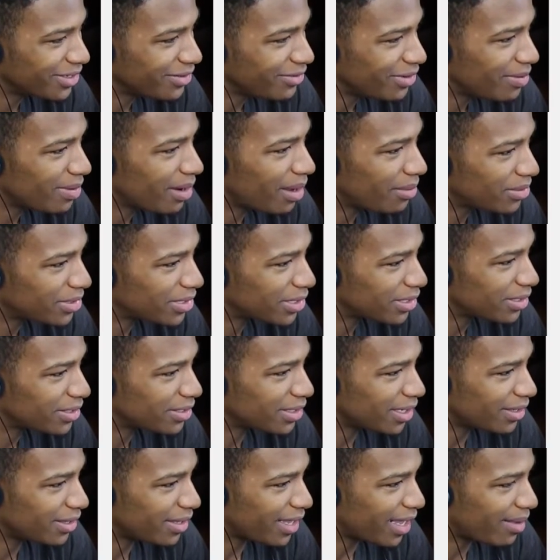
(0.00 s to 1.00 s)
We probably should have
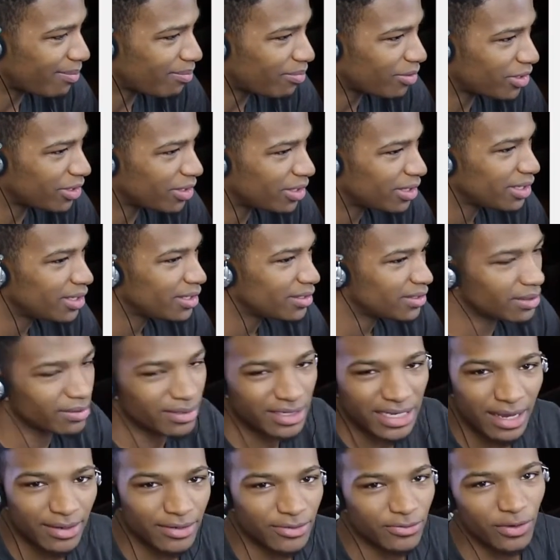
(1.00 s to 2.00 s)
done that, but
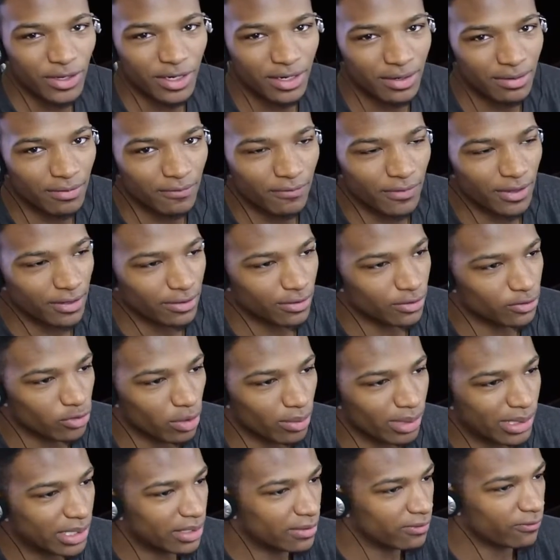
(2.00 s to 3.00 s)
sometimes reading the
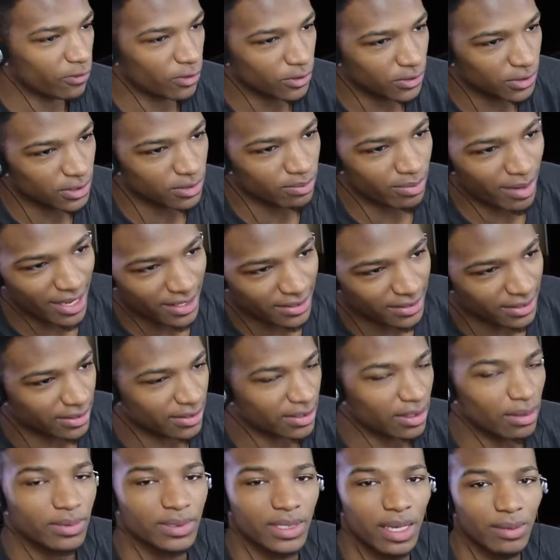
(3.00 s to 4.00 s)
description first is best, and
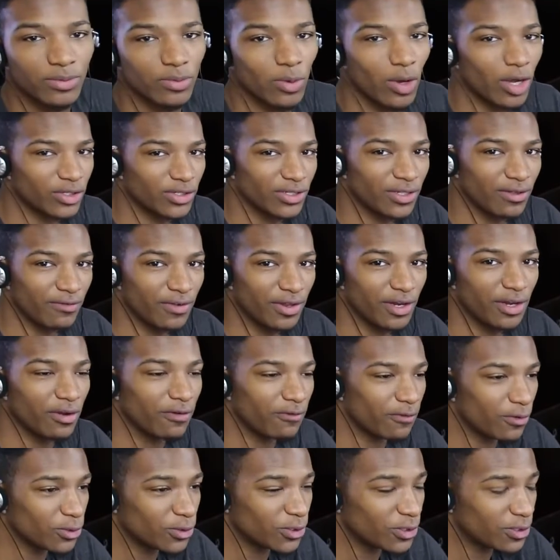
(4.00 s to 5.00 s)
sometimes watching the video
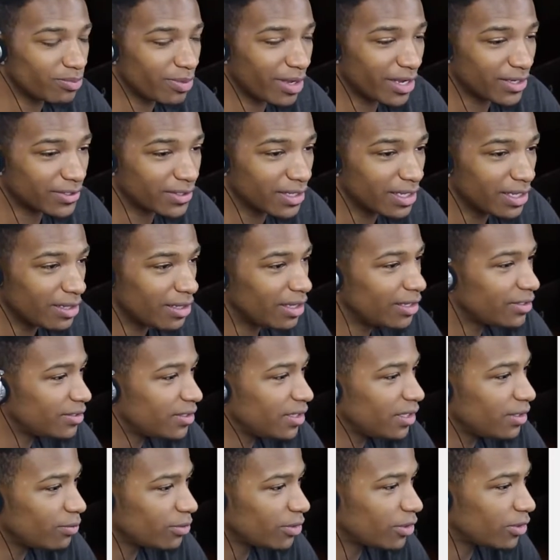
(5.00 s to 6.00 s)
first is best. Let's
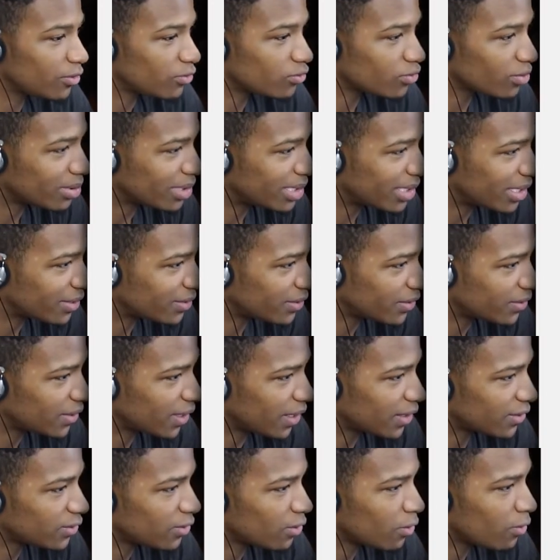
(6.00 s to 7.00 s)
see what the description has to
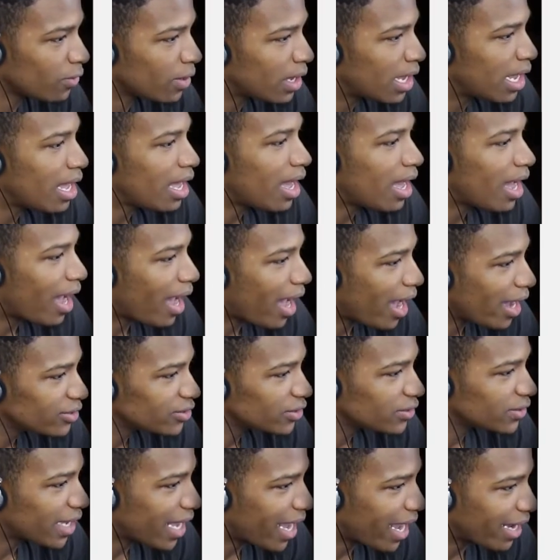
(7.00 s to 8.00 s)
say. So, I
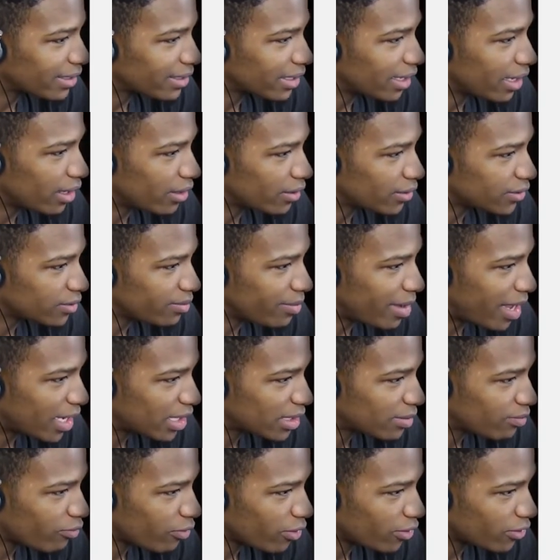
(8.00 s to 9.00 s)
just hacked a
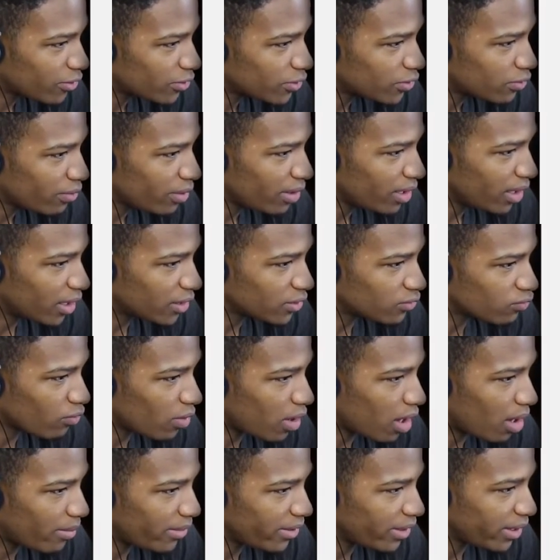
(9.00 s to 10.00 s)
Smash Brothers 3DS
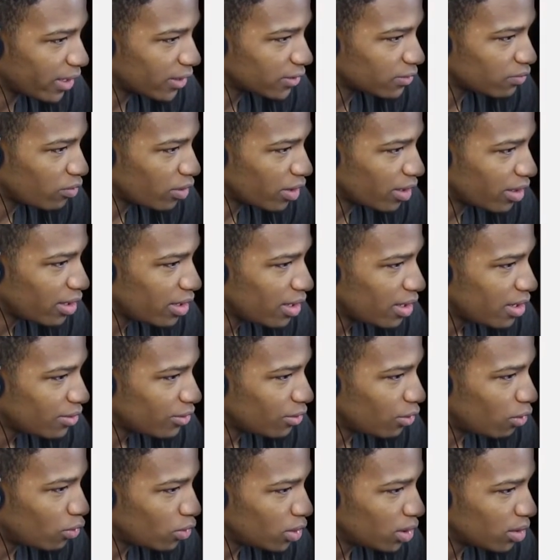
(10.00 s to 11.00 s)
ROM, and guess what?
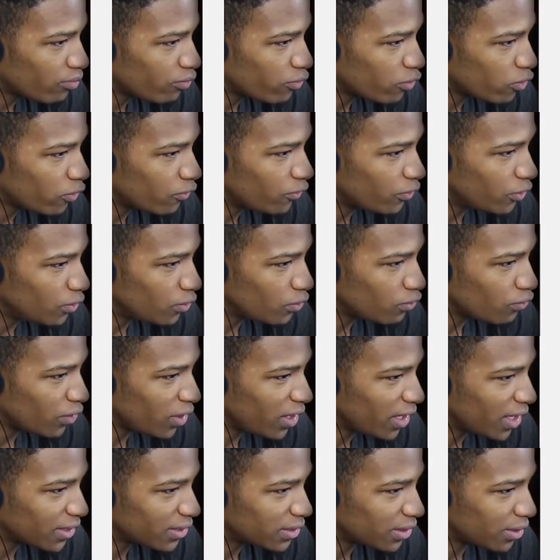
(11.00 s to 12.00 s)
The whole improved new
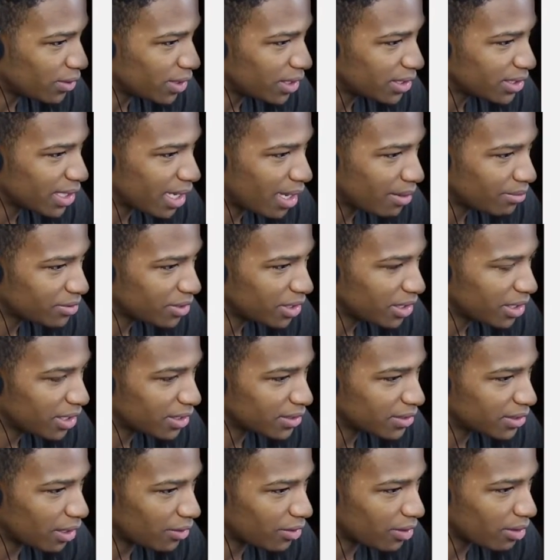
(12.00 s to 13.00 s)
3DS loading times thing
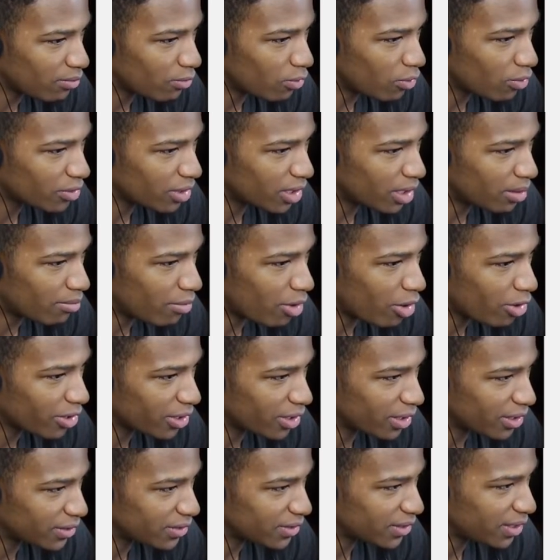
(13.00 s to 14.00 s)
is nothing more than a
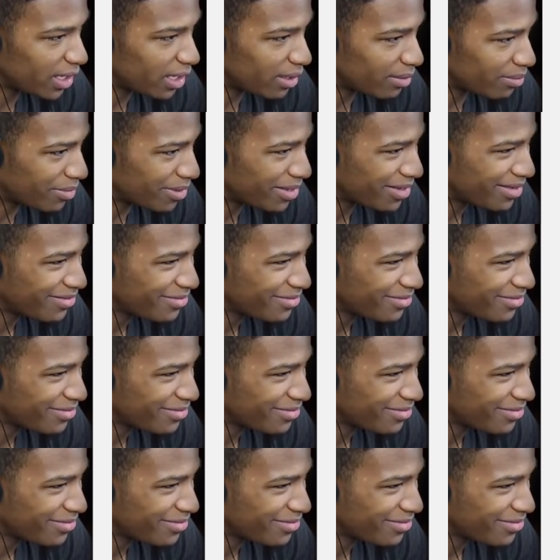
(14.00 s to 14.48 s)
marketing skim.